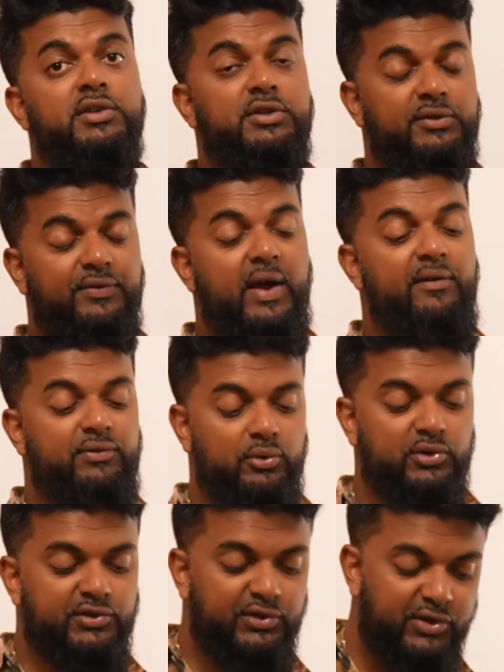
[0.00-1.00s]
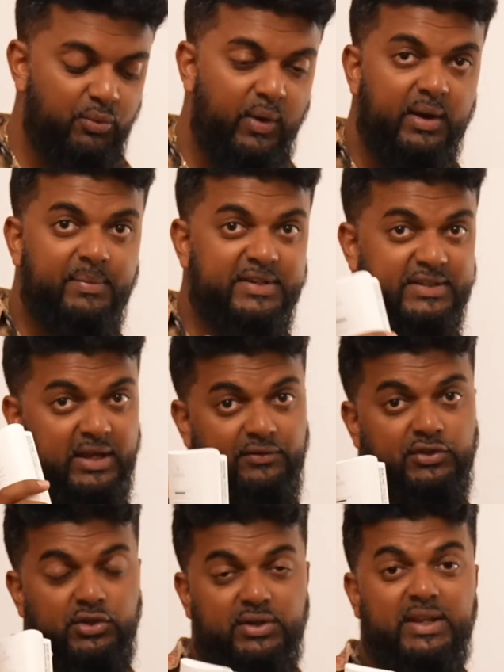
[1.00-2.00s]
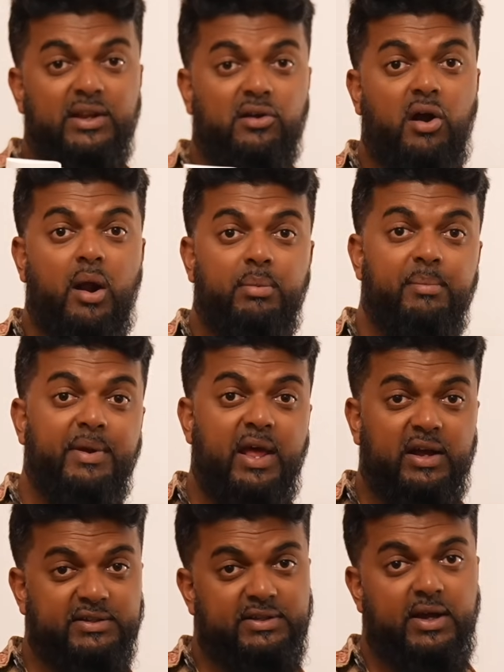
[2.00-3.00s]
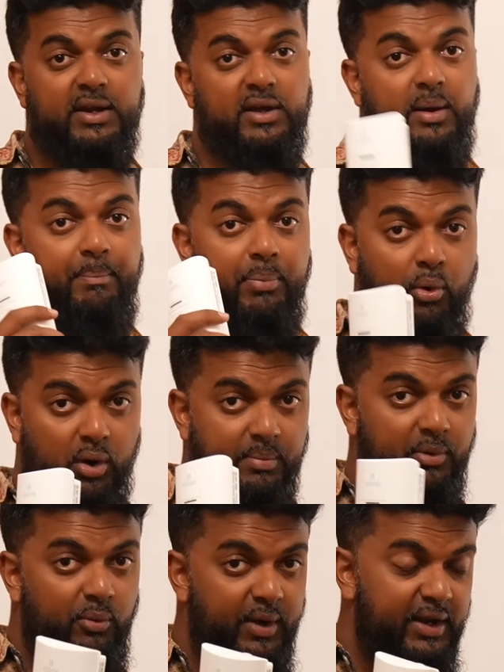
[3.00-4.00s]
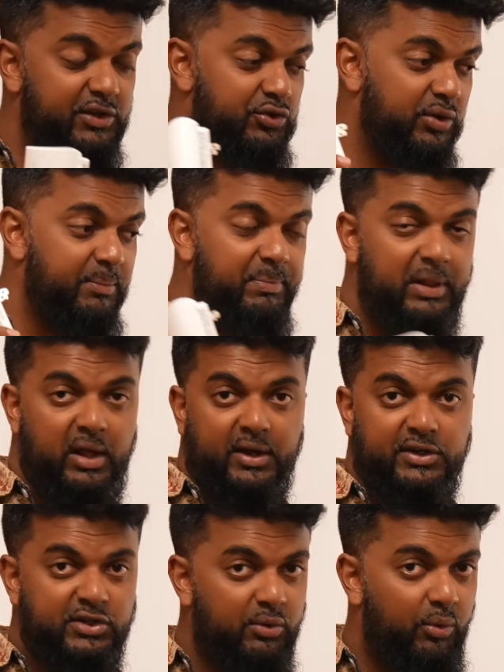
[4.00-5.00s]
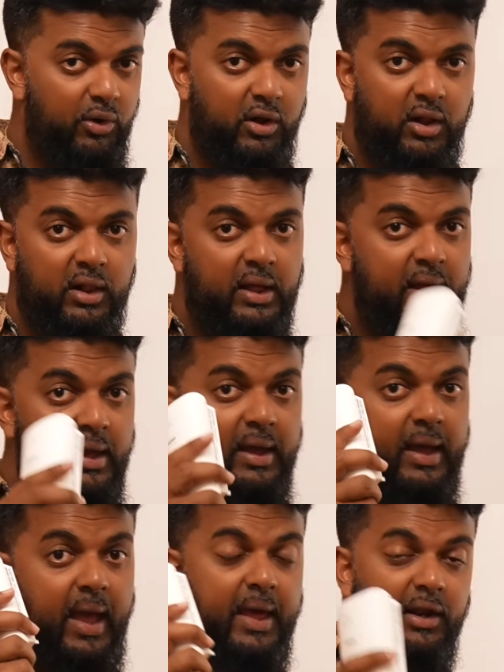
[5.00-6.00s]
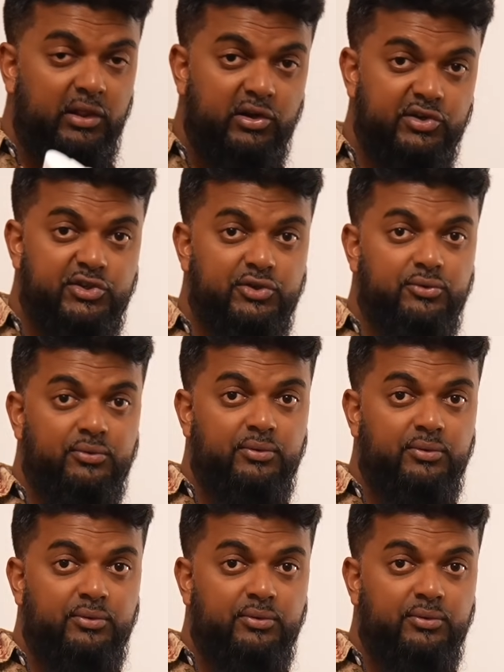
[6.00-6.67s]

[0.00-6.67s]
So it's 5 floors. So you want to be safe. So you need a carbon monoxide, a portable one that you can plug into the wall and alert you.